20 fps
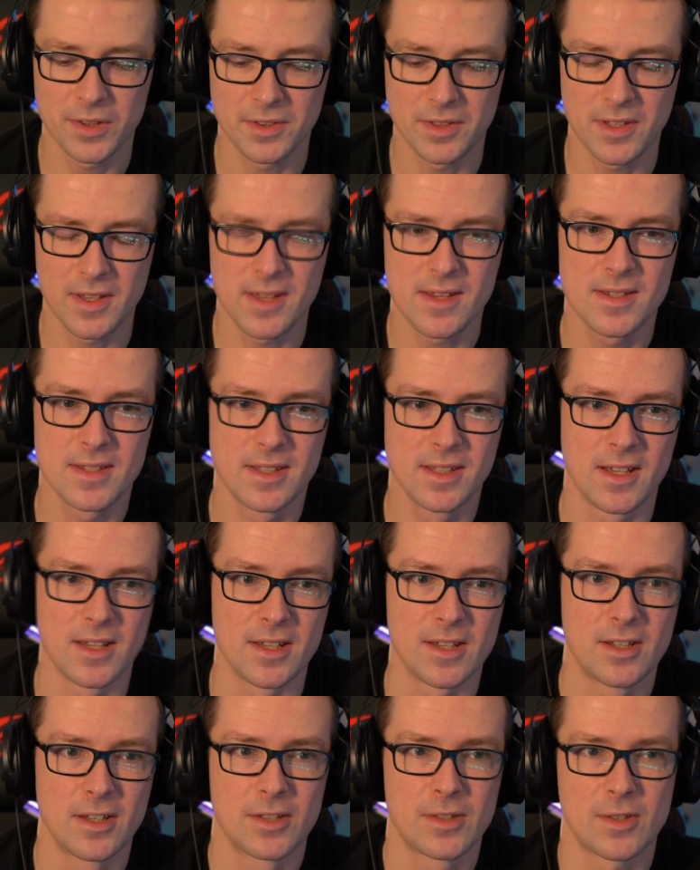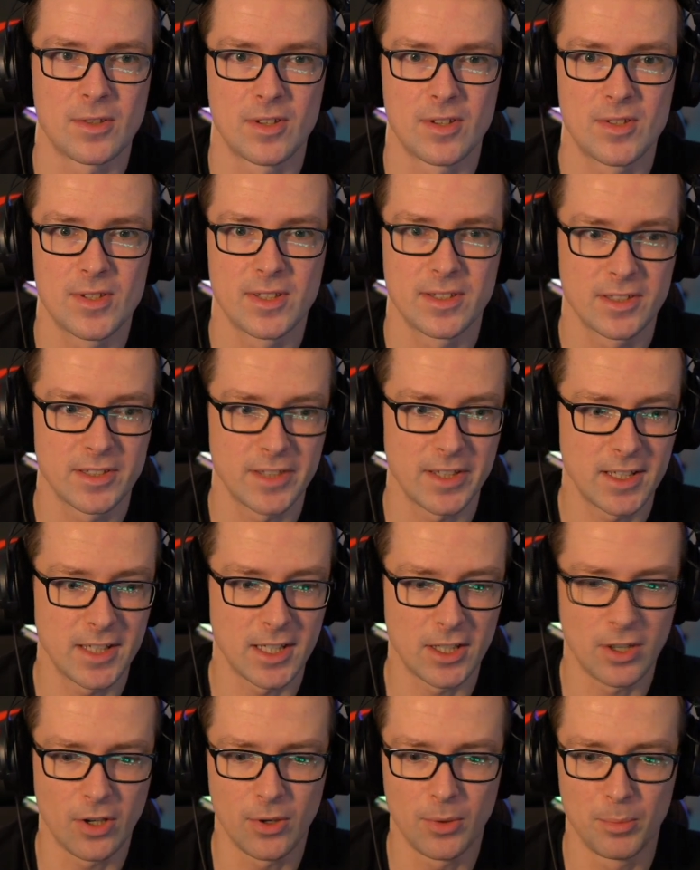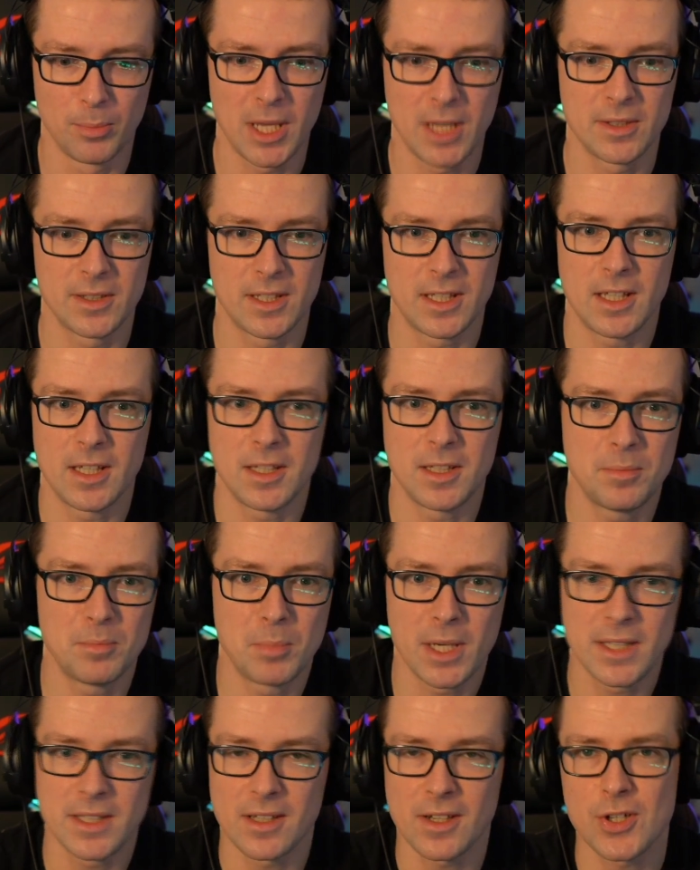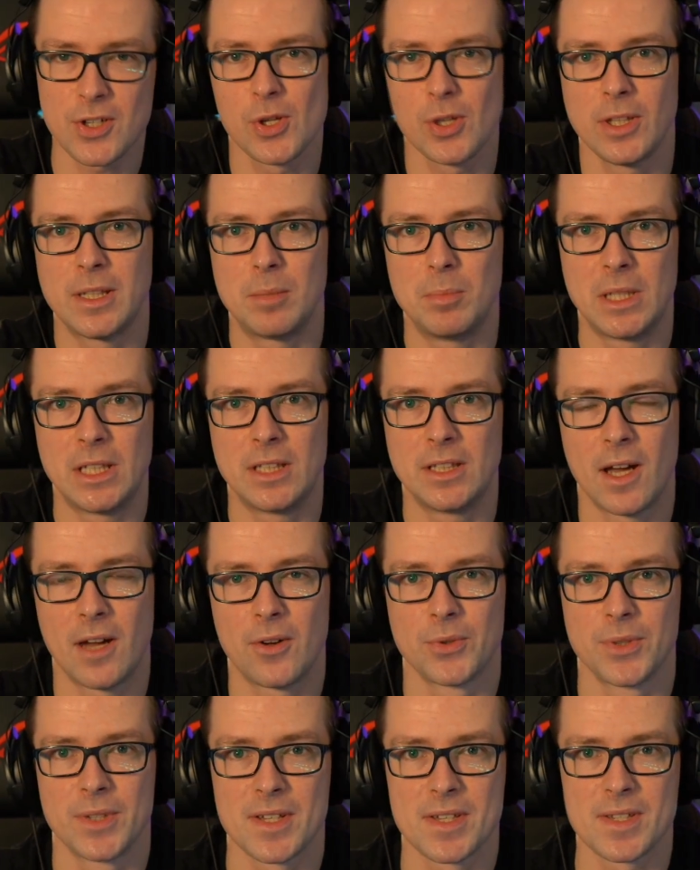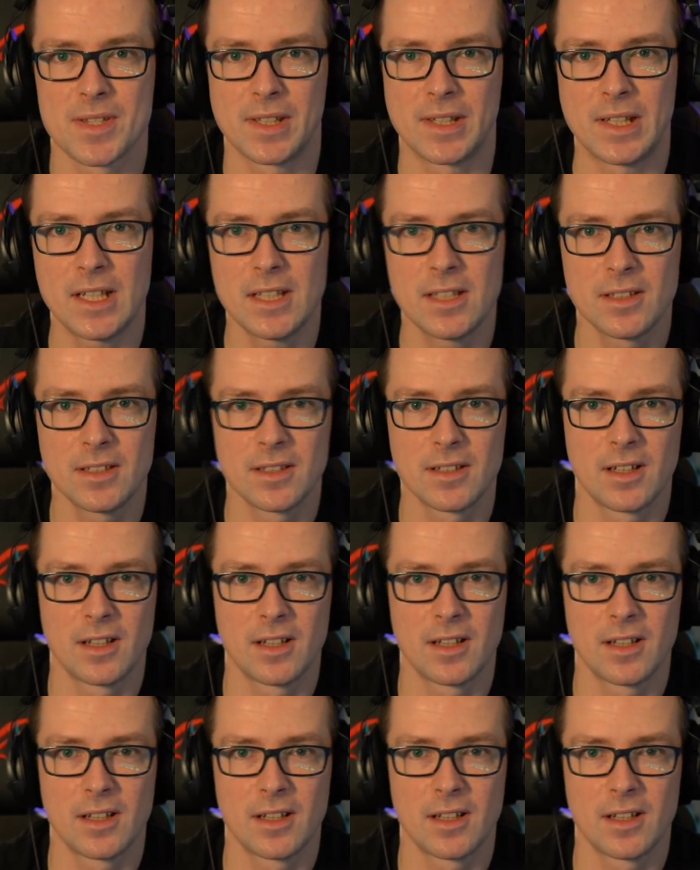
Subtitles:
is this? So I was thinking, oh man, he might actually be down the street.